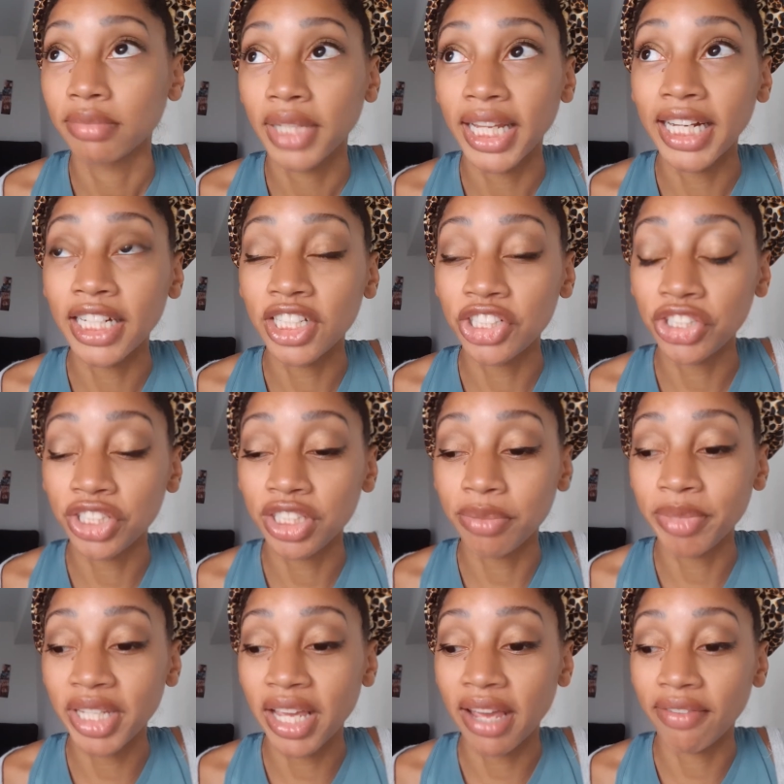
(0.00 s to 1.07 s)
In addition to
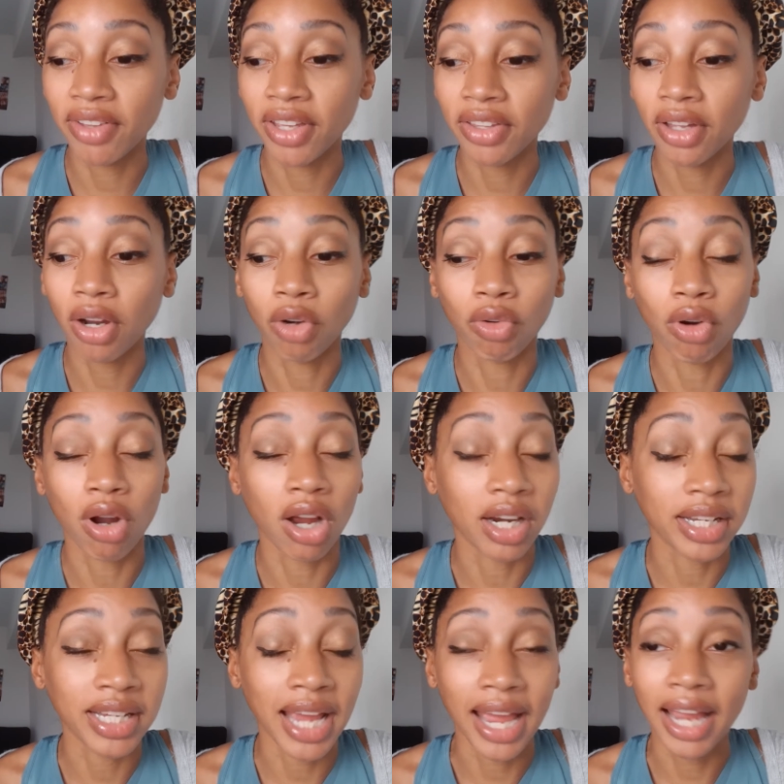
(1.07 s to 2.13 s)
me having a wrong
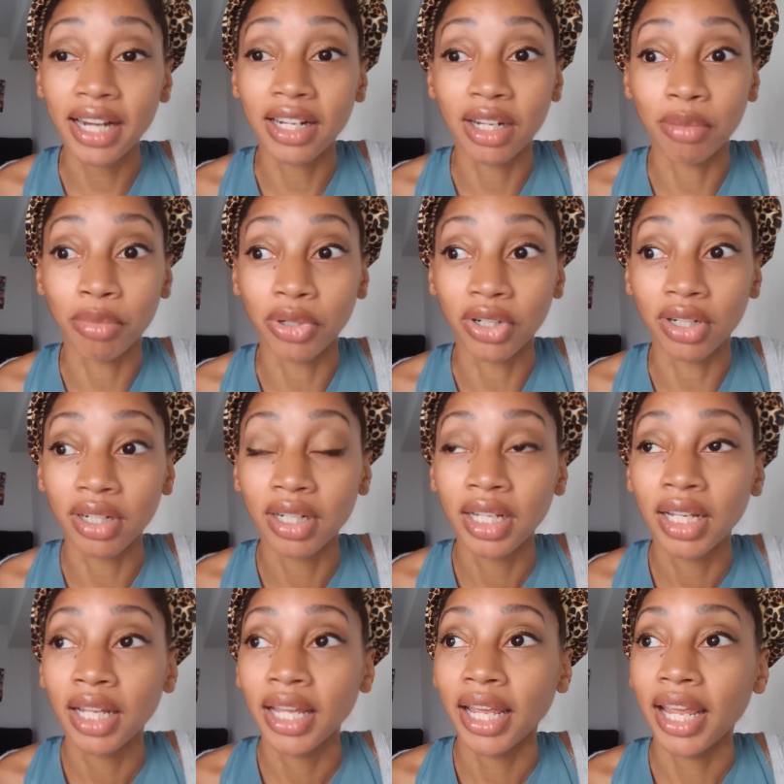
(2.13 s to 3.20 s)
tag number
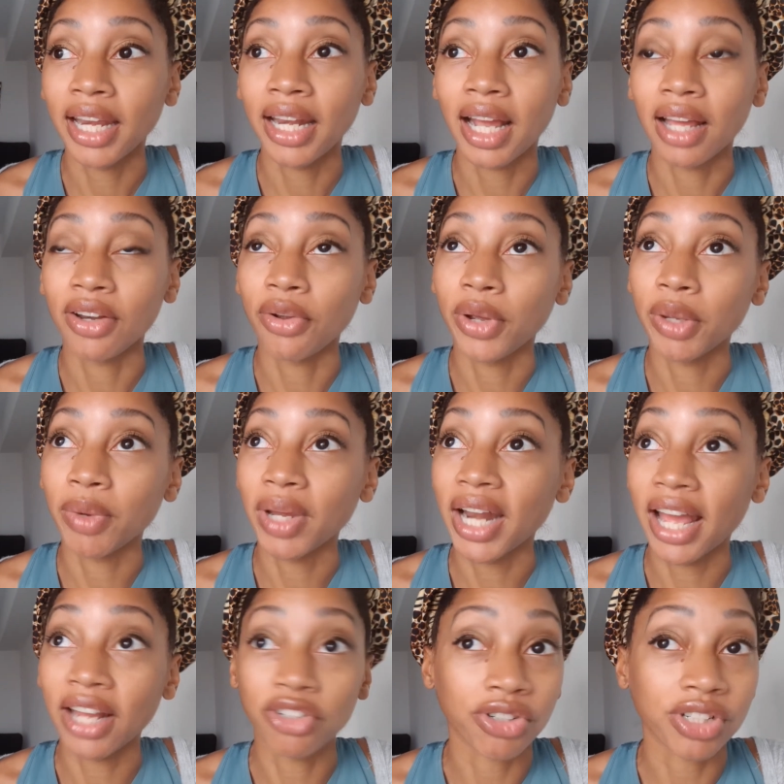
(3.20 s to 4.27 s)
and not knowing what
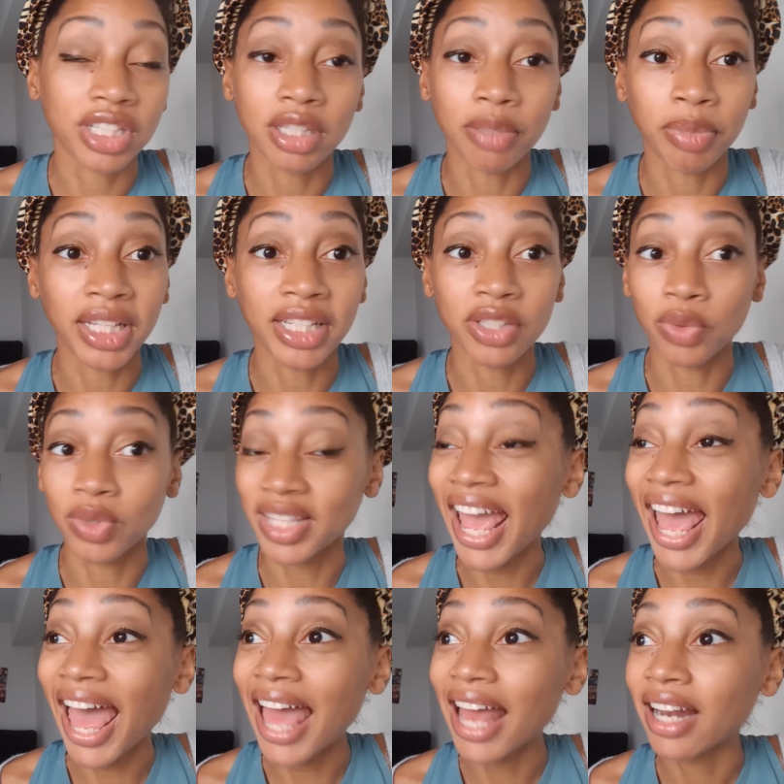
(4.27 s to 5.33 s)
address the place was
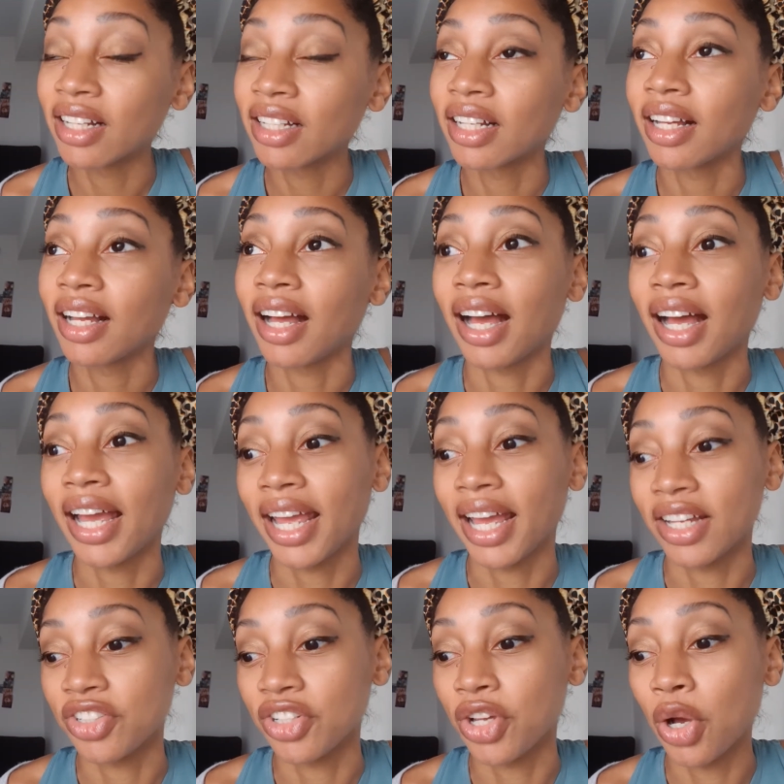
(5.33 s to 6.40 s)
at, I
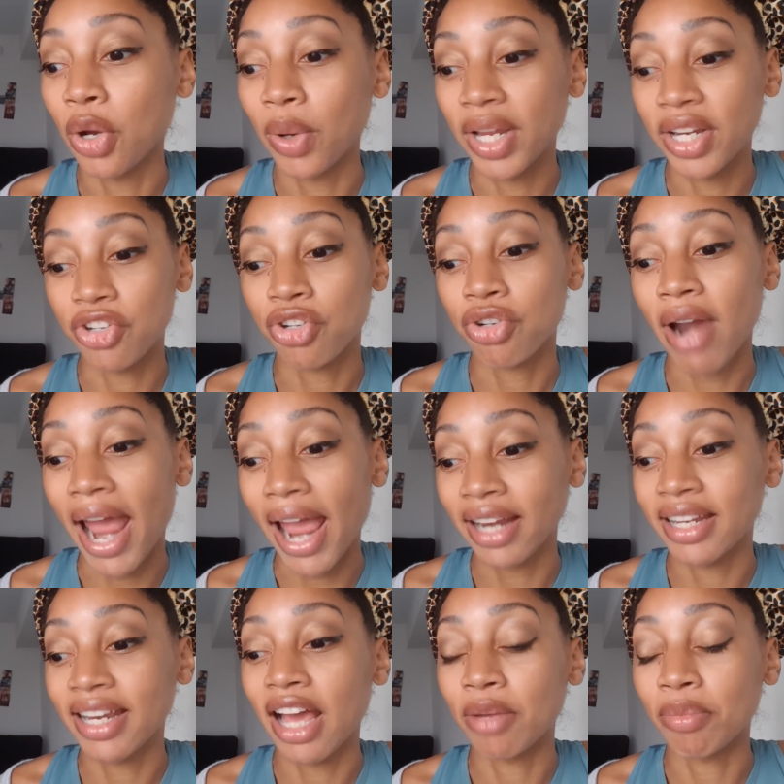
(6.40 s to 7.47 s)
had to go and
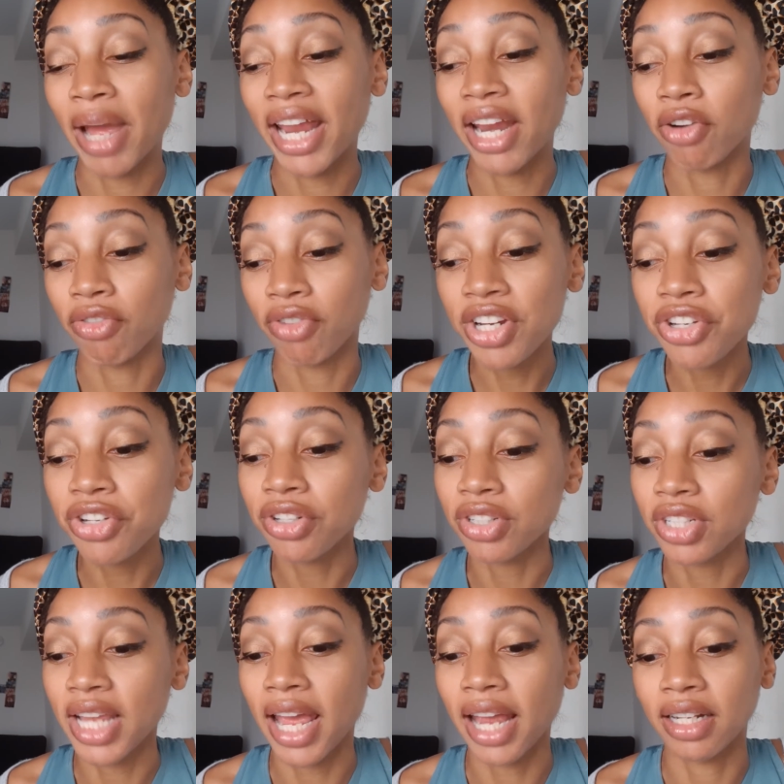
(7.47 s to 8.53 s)
track down my original
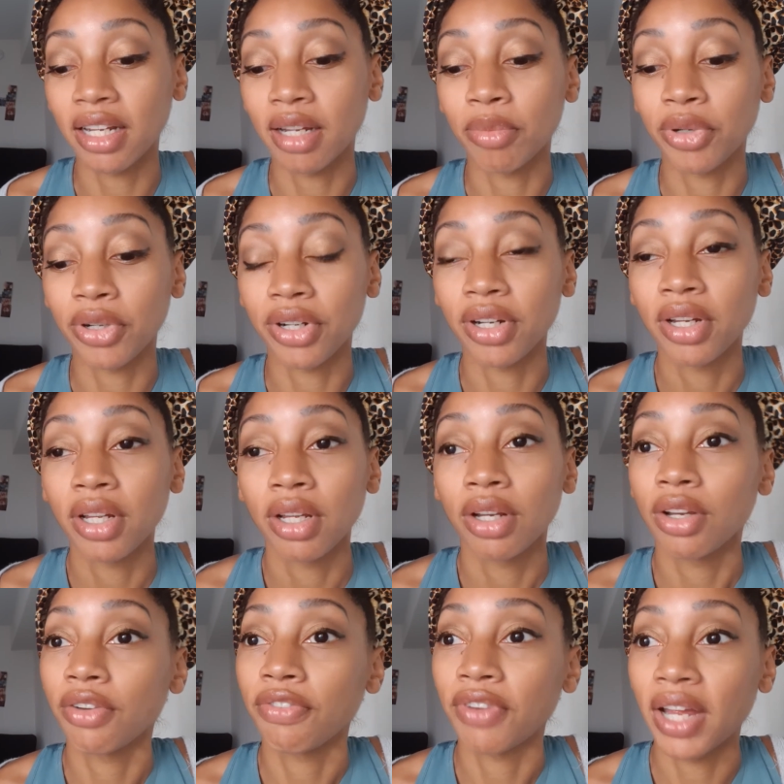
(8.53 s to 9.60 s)
tag number
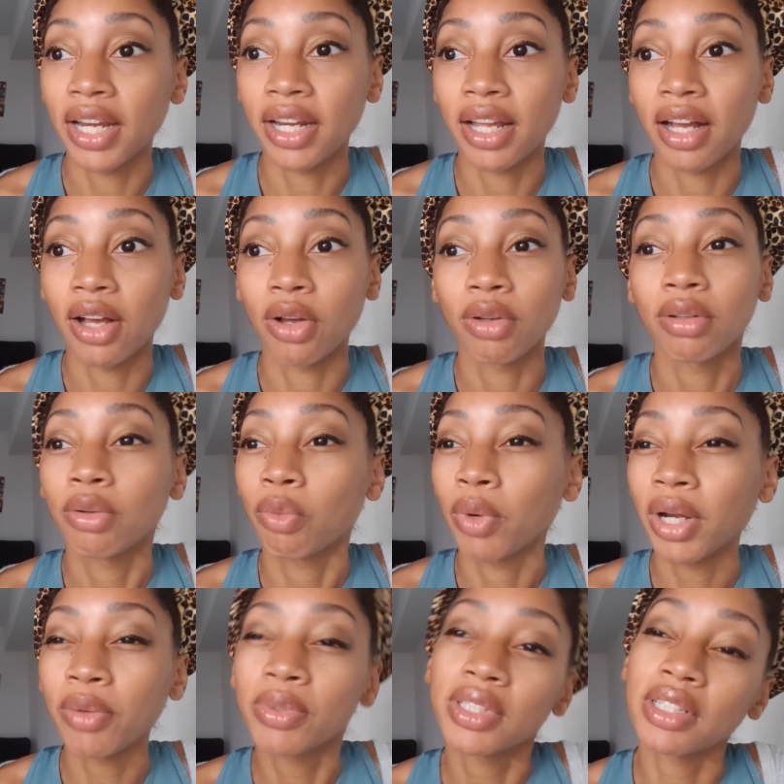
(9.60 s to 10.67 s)
to find out
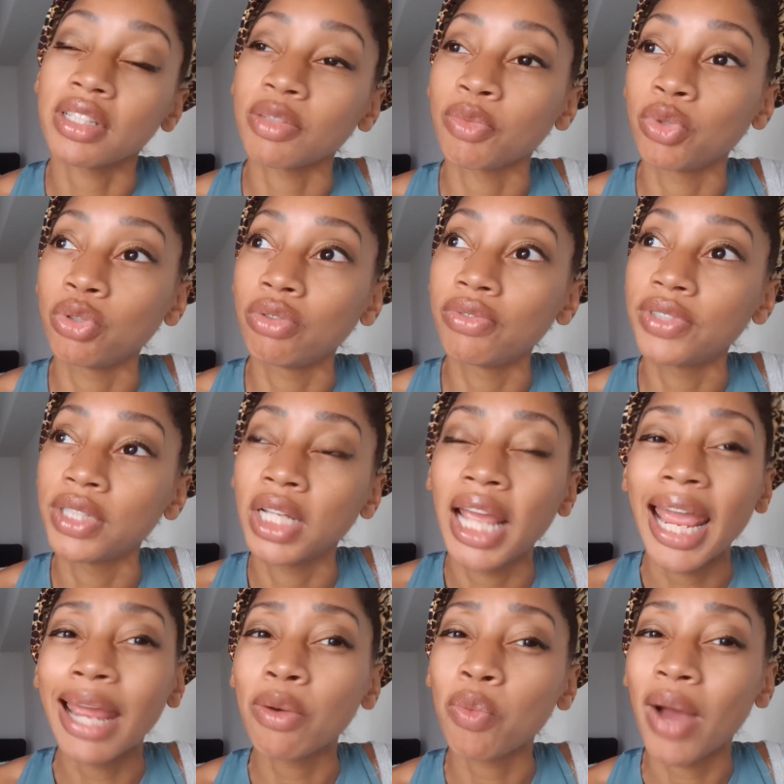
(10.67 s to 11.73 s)
where was this moved
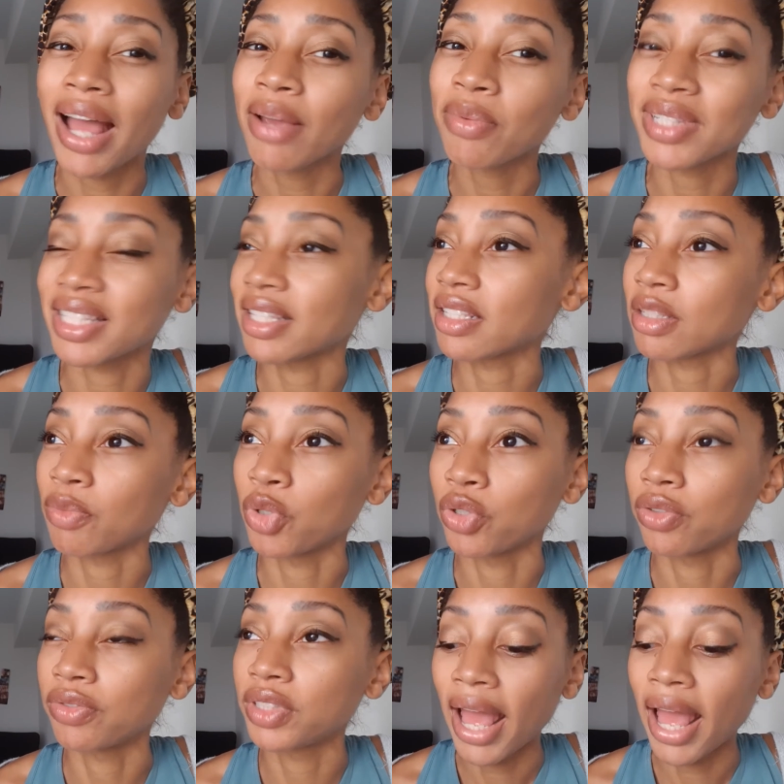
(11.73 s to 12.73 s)
and why was this moved.